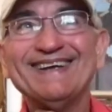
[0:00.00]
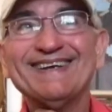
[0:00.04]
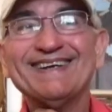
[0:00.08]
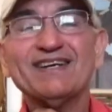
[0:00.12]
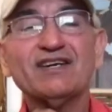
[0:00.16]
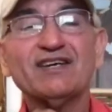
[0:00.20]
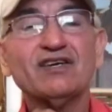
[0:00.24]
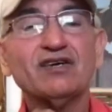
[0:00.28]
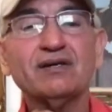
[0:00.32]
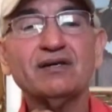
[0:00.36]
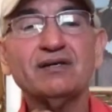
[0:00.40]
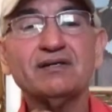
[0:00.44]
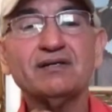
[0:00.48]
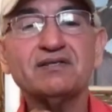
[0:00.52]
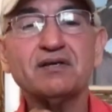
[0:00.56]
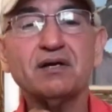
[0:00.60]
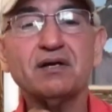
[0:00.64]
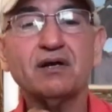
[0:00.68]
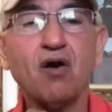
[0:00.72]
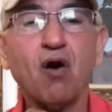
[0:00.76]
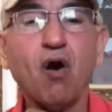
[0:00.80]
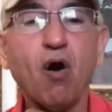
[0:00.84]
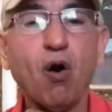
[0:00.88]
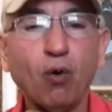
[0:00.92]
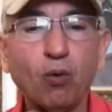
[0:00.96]
Girls
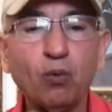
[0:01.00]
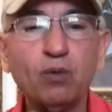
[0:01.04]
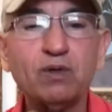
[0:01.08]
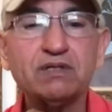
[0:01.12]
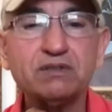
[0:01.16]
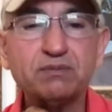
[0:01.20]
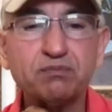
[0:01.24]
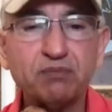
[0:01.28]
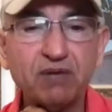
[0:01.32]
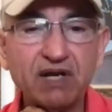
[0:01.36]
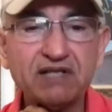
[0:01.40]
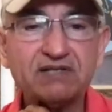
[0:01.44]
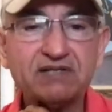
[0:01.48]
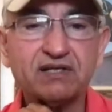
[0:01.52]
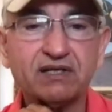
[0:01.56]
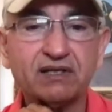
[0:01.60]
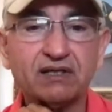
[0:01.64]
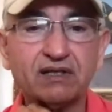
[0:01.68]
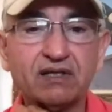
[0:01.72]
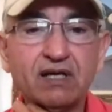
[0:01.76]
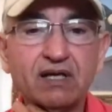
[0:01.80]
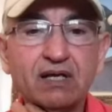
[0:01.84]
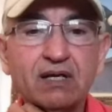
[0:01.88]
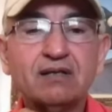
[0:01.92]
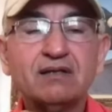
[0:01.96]
are always
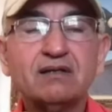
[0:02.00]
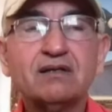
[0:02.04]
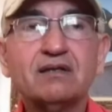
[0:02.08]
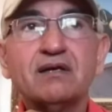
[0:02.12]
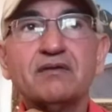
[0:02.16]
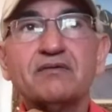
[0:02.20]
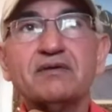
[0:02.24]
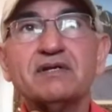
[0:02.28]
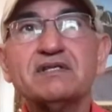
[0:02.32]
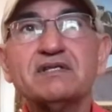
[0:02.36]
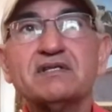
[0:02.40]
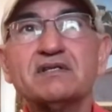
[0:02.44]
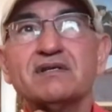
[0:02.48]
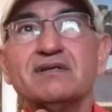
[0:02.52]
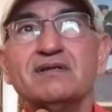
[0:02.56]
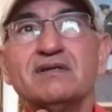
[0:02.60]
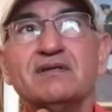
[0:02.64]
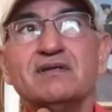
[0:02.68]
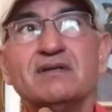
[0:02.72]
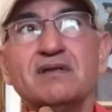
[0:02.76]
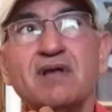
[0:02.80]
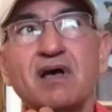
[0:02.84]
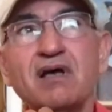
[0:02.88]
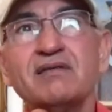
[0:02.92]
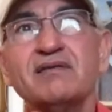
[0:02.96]
blessing. There is
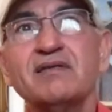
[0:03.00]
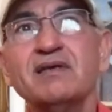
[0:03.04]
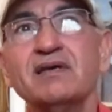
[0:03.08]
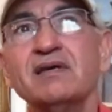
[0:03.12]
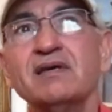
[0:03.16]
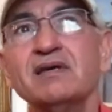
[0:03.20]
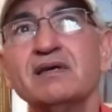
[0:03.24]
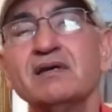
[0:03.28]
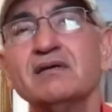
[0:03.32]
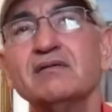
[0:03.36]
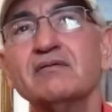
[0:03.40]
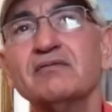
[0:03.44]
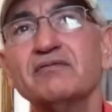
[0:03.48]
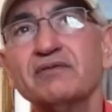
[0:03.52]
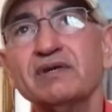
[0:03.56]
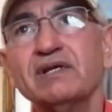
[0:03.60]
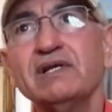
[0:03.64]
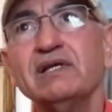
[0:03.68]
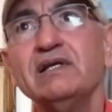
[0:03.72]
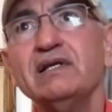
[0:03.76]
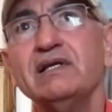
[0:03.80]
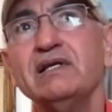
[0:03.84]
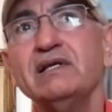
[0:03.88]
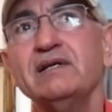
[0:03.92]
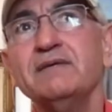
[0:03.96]
nothing
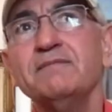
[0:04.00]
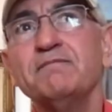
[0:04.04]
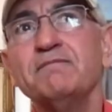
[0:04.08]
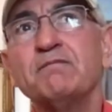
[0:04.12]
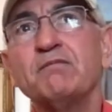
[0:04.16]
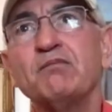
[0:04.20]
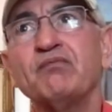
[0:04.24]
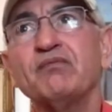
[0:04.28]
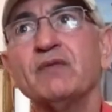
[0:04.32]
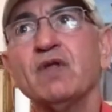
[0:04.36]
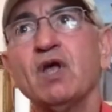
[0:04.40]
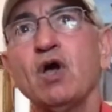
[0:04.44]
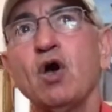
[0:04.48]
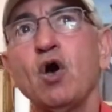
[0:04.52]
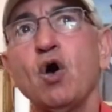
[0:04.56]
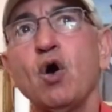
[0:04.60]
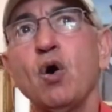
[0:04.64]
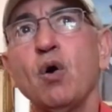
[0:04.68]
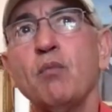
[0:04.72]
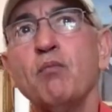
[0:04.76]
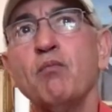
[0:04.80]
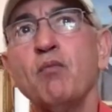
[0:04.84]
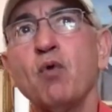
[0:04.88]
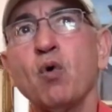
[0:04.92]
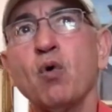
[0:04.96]
really
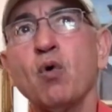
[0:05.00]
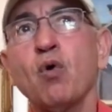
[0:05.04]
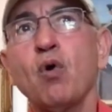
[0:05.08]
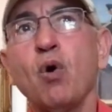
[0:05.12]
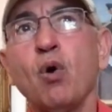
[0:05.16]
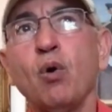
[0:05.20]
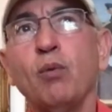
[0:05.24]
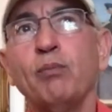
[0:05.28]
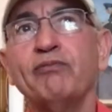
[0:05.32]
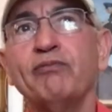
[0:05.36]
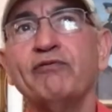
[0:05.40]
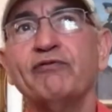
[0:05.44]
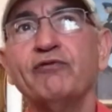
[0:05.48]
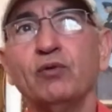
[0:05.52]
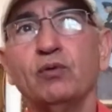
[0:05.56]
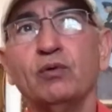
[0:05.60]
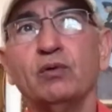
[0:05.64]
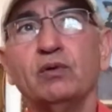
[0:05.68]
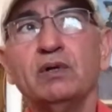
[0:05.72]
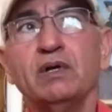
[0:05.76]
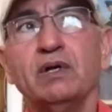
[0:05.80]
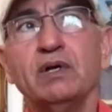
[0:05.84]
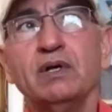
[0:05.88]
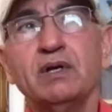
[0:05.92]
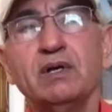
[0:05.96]
more
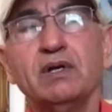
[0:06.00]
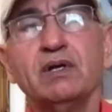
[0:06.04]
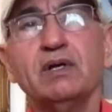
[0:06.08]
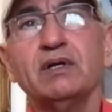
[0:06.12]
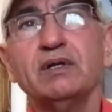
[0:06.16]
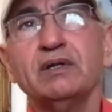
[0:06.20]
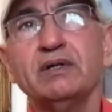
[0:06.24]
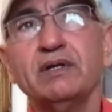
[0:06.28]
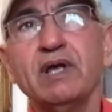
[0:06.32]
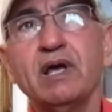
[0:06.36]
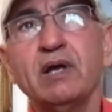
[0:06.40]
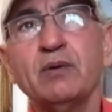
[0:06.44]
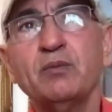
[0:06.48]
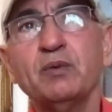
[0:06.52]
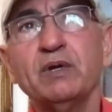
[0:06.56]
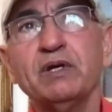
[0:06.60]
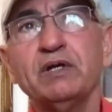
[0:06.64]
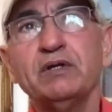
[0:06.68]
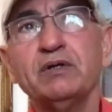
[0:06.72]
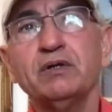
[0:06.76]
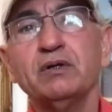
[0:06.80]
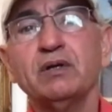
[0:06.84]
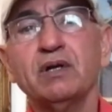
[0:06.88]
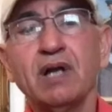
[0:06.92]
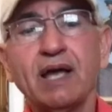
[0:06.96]
hopeful than when
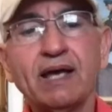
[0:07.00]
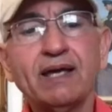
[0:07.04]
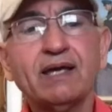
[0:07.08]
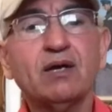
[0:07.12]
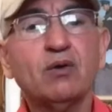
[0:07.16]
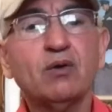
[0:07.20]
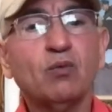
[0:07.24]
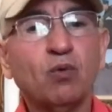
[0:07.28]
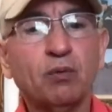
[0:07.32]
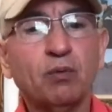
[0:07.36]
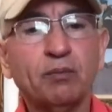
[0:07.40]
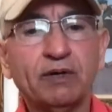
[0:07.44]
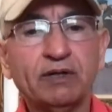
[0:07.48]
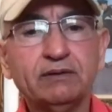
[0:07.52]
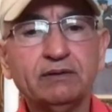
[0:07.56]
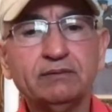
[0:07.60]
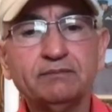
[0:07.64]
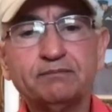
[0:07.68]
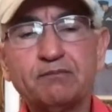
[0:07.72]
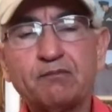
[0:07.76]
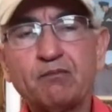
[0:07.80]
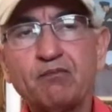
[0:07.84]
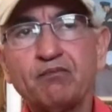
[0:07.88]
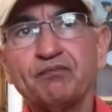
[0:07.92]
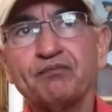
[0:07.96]
you like a woman
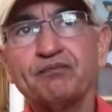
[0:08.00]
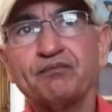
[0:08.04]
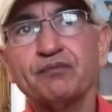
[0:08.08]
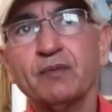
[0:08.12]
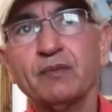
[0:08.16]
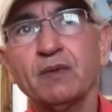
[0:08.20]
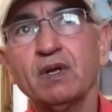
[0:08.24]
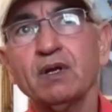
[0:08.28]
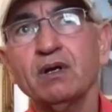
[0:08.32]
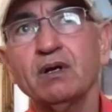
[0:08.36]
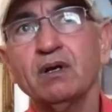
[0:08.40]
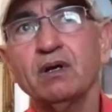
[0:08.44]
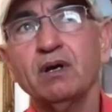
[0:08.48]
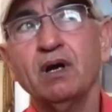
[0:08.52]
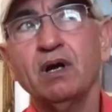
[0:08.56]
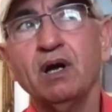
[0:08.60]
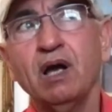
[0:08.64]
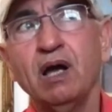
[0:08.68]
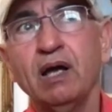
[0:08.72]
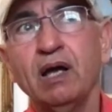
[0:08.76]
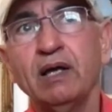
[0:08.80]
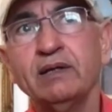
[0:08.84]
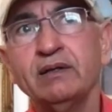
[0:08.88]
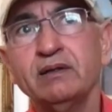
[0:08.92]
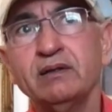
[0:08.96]

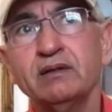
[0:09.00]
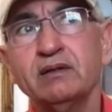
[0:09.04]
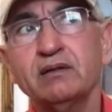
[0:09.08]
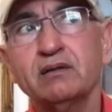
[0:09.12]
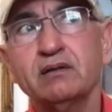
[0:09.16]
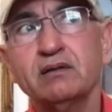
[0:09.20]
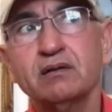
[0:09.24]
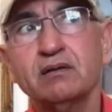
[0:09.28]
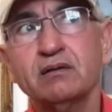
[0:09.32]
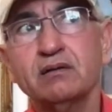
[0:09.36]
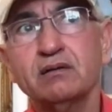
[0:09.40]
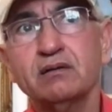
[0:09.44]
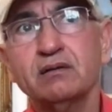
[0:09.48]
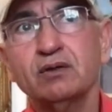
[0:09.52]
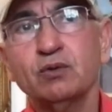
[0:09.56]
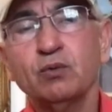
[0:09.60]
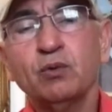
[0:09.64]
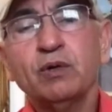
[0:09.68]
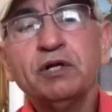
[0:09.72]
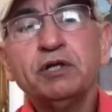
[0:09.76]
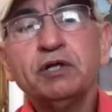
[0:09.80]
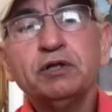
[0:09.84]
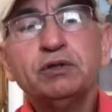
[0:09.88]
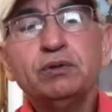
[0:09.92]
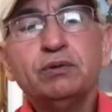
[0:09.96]
and you
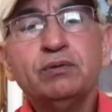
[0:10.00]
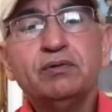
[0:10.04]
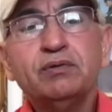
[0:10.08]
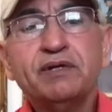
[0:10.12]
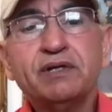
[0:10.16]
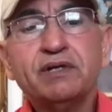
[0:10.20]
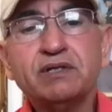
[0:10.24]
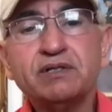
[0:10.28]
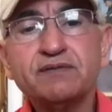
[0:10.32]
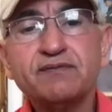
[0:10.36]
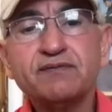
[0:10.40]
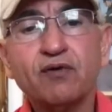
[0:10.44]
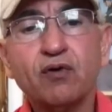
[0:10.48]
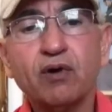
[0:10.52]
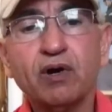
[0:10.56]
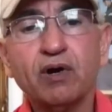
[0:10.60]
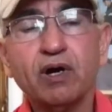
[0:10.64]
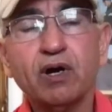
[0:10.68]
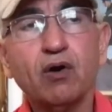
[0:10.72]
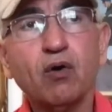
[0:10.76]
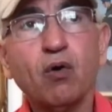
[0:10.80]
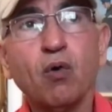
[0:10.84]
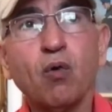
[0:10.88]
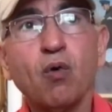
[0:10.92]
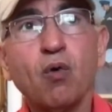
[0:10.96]
want to do things for
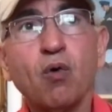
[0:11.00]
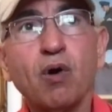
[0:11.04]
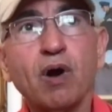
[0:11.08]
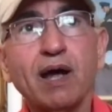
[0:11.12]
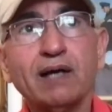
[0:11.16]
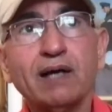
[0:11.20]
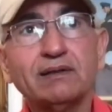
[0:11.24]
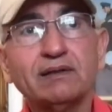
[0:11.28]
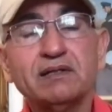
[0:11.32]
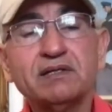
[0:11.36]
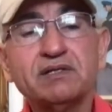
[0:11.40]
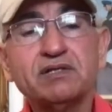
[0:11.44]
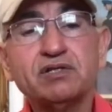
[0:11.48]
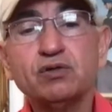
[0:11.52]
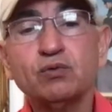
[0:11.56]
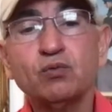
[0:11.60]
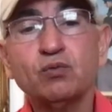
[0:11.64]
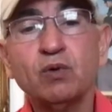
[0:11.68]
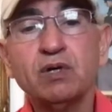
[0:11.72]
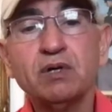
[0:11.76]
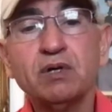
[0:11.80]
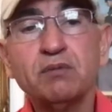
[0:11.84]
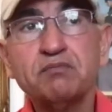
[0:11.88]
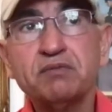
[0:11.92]
her, or at least you want to